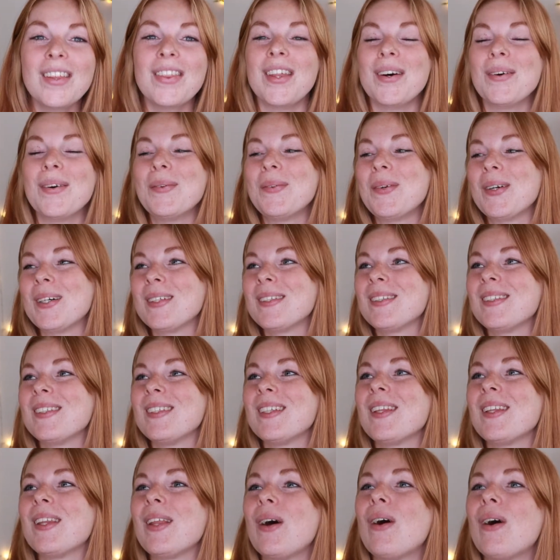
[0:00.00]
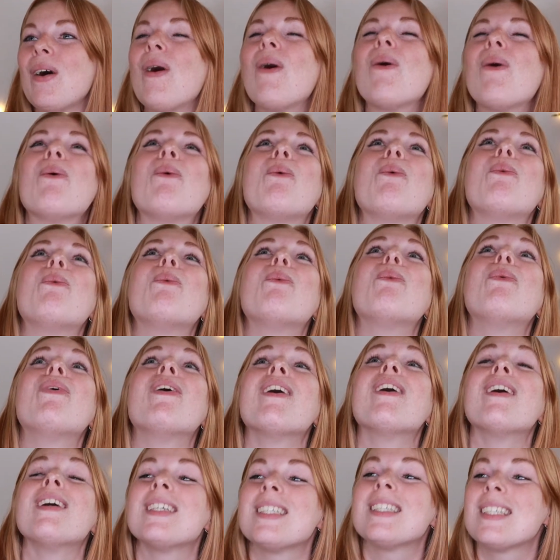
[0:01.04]
That was the
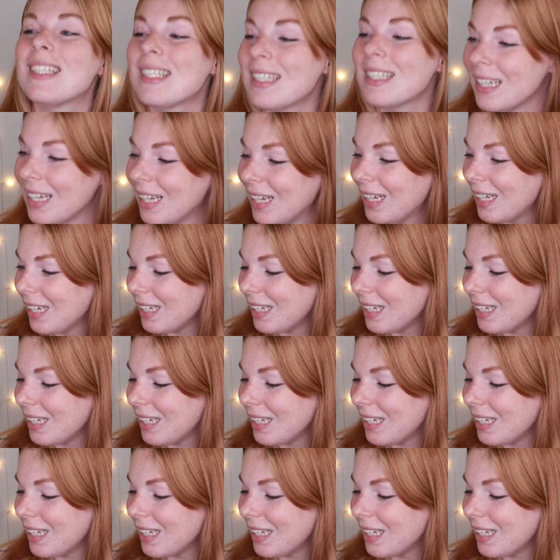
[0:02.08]
worst